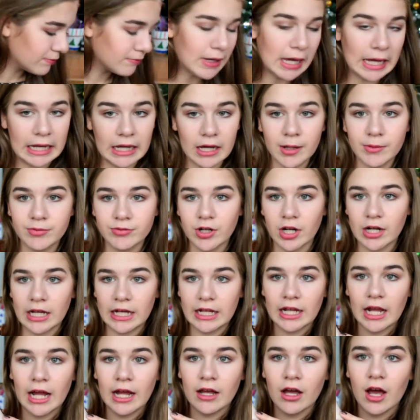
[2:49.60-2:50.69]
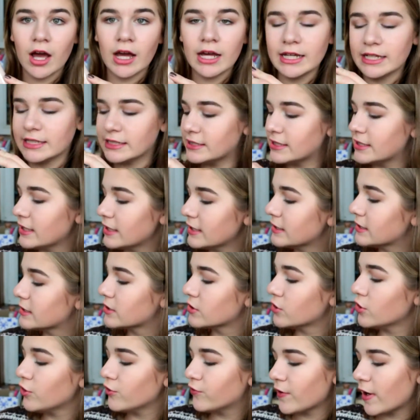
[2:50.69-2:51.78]
makeup product I got is this
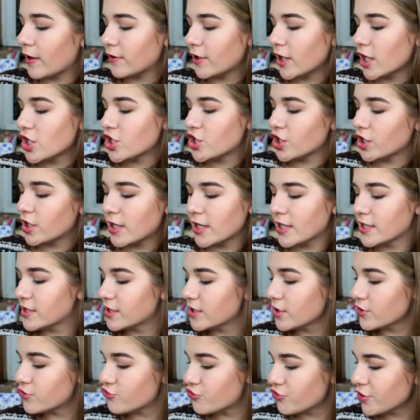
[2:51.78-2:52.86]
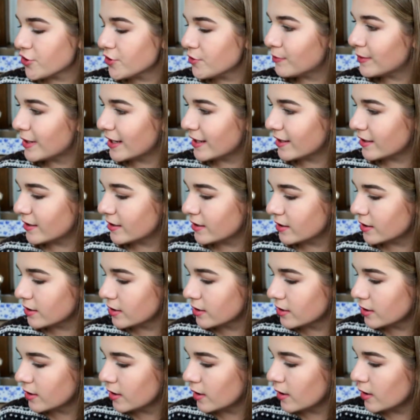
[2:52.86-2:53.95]
new foundation. It's the True Blend
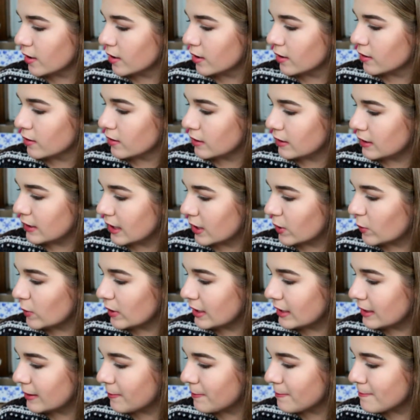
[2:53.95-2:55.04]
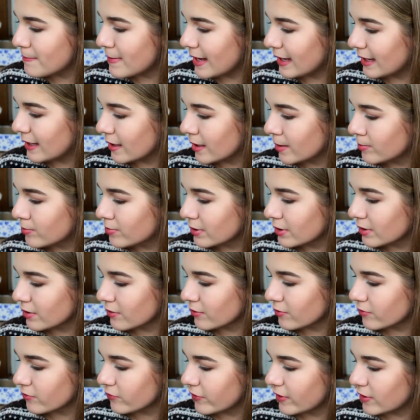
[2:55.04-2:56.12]
Liquid Makeup
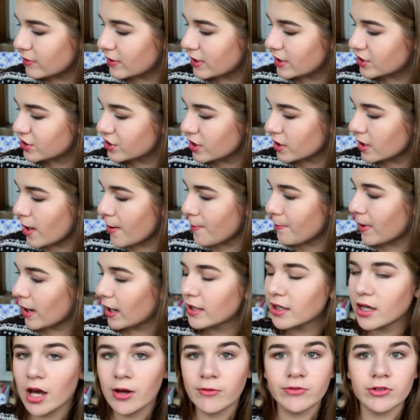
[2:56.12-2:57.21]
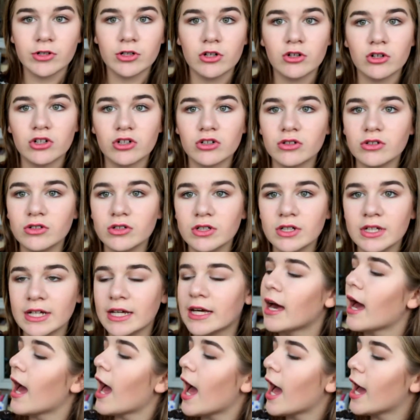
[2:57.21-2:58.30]
Foundation by CoverGirl.
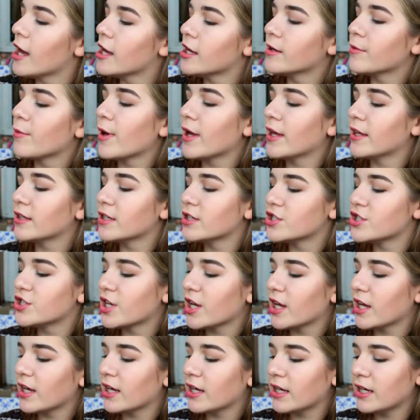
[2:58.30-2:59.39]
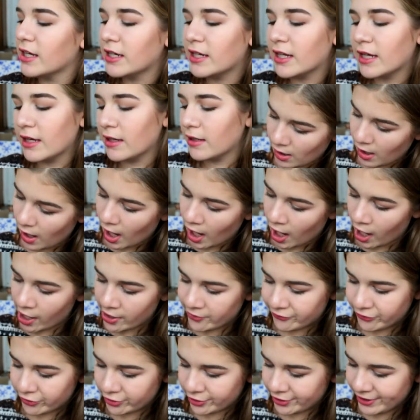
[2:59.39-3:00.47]
I am in the shade
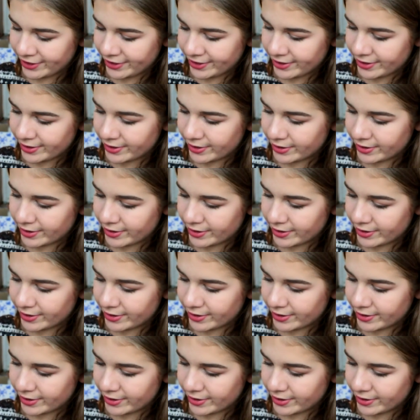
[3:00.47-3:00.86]
Ivory,